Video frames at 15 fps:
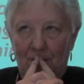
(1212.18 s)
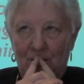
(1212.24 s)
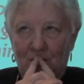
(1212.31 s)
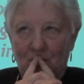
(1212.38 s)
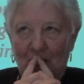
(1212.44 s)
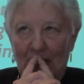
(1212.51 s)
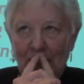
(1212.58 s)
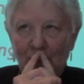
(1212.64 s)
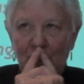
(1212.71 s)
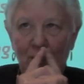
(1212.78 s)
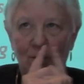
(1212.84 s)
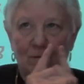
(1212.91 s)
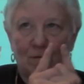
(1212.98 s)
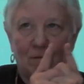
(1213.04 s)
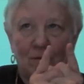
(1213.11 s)
To get to
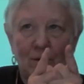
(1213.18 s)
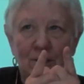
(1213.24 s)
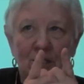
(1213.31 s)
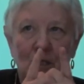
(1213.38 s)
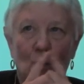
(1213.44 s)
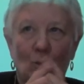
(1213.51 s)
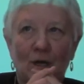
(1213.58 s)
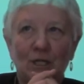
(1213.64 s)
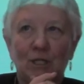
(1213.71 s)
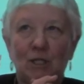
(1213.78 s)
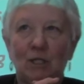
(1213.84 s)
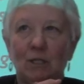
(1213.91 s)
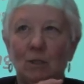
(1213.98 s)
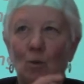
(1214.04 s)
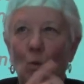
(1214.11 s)
your first
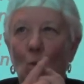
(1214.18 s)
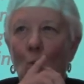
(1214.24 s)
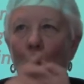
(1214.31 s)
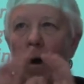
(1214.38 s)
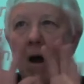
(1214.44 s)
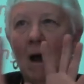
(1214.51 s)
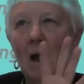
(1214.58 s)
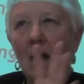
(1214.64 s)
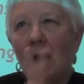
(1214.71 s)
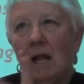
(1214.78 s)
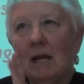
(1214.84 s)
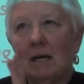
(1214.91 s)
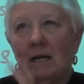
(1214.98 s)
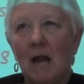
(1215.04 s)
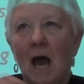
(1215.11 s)
question,
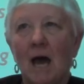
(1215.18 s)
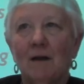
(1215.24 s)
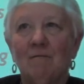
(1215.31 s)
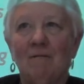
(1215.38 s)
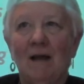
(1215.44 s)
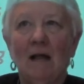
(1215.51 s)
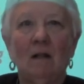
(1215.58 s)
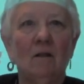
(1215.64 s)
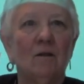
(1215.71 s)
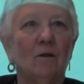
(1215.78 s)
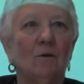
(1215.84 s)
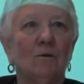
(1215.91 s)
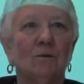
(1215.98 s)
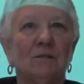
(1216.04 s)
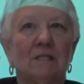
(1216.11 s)
why not
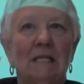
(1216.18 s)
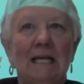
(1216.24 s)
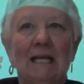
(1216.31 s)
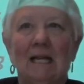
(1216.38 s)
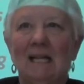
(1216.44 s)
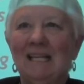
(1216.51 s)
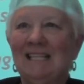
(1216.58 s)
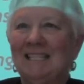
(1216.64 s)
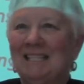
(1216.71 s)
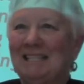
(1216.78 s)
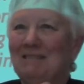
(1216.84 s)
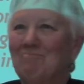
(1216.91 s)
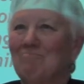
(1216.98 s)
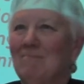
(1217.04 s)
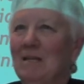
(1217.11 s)
values, at least
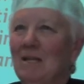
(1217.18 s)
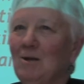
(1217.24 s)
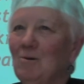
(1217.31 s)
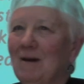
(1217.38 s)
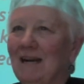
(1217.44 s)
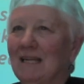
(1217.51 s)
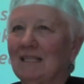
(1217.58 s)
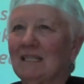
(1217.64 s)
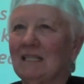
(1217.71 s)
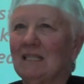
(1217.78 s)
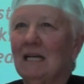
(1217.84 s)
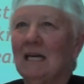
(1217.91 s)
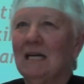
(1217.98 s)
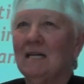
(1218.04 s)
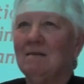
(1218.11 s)
in the
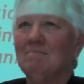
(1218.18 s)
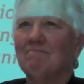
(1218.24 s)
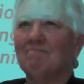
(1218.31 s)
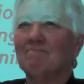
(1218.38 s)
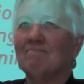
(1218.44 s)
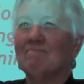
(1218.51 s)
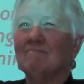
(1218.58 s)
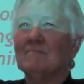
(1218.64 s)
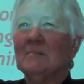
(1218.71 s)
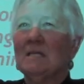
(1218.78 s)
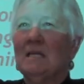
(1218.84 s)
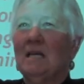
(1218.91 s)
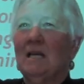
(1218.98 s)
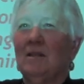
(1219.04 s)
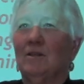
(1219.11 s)
US? Um,
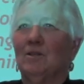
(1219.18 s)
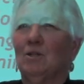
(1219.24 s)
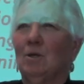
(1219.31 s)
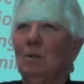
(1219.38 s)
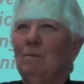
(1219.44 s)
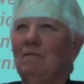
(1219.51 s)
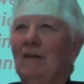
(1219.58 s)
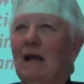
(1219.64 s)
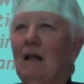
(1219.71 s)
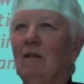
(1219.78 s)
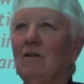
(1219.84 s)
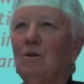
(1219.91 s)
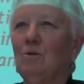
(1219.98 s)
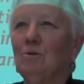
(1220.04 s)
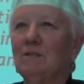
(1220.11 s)
the term
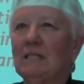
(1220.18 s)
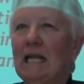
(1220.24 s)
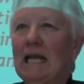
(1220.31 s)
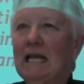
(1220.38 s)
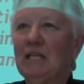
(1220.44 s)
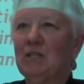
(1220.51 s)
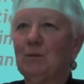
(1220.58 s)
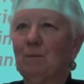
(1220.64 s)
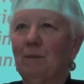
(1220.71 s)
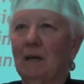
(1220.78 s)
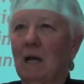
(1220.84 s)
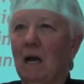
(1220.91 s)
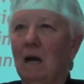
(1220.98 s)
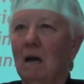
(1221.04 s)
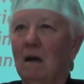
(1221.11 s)
values has
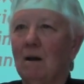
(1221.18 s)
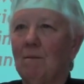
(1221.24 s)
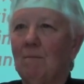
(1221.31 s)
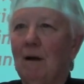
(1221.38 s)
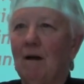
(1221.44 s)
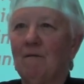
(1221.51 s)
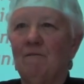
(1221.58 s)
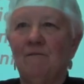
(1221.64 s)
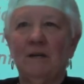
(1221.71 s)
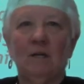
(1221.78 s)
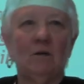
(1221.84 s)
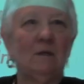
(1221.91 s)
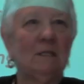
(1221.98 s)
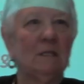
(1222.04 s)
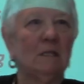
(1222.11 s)
become a
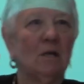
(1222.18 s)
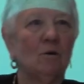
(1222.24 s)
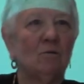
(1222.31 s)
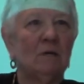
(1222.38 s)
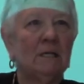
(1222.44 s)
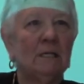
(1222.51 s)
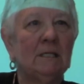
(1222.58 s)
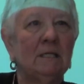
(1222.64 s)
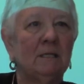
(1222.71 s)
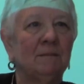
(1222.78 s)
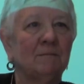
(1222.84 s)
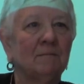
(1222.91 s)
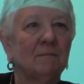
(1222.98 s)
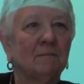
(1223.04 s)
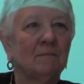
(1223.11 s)
very loaded
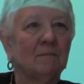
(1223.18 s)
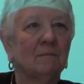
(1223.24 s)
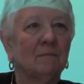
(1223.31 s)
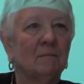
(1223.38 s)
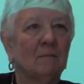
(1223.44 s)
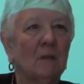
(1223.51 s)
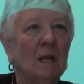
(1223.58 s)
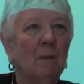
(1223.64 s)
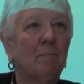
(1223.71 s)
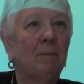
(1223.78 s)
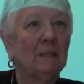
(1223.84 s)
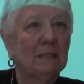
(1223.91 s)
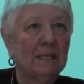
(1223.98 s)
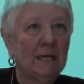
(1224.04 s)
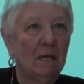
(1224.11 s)

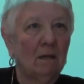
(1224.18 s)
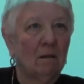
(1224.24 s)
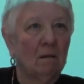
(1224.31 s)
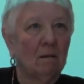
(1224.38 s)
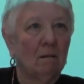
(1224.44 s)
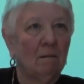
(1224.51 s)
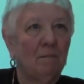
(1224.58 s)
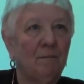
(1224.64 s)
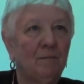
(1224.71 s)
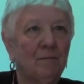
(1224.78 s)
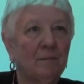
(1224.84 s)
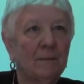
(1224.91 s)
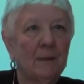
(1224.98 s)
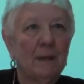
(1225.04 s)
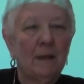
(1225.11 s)
political
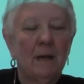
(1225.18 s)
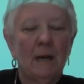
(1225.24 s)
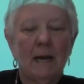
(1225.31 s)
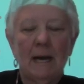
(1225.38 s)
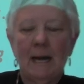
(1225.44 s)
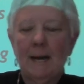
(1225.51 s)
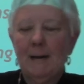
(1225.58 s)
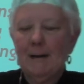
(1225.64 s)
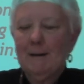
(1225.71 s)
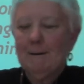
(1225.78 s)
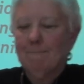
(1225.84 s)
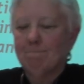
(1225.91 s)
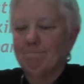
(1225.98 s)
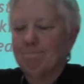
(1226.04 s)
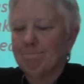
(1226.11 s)

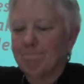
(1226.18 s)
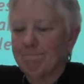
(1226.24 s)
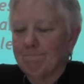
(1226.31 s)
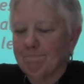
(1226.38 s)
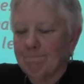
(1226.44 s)
um,